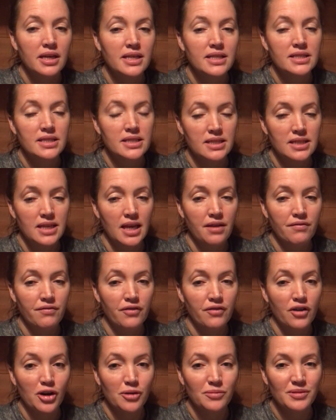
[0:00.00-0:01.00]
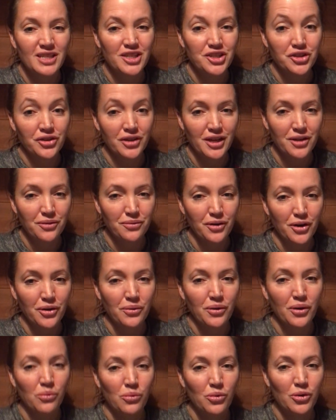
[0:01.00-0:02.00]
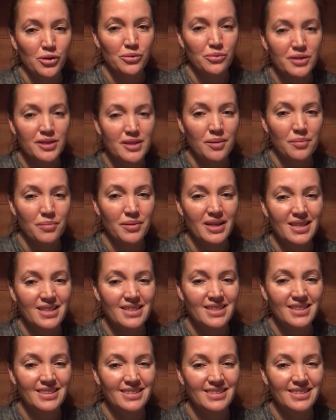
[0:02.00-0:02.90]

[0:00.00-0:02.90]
State Farm Teacher Hero Award recipient.